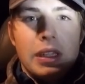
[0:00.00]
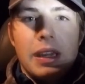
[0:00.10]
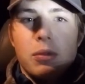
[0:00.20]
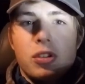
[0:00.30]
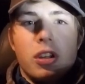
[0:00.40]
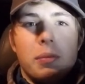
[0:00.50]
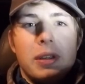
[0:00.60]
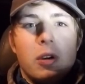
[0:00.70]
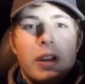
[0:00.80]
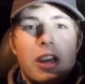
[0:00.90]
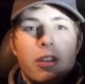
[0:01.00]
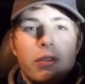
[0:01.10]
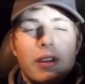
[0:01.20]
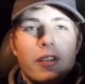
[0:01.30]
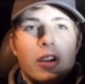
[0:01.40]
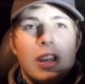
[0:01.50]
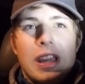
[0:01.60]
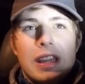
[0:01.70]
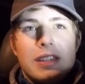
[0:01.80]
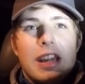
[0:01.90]
yeah, we're just going to be going out on the river.
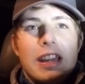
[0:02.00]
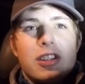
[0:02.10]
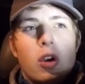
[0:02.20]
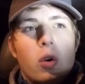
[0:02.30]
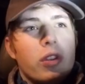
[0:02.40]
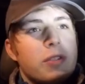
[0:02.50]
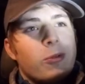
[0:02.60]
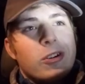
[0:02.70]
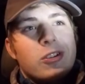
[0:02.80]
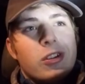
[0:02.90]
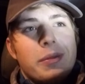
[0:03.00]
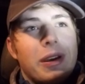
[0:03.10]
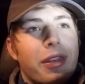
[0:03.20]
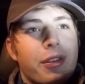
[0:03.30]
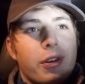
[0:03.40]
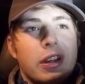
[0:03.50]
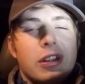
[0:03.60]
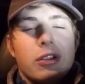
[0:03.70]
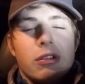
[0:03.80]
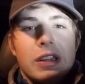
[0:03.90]
It's not as cold this morning. It's only about 30
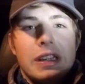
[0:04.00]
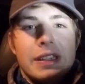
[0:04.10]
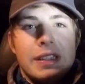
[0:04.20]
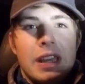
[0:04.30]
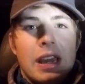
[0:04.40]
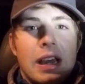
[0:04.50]
degrees.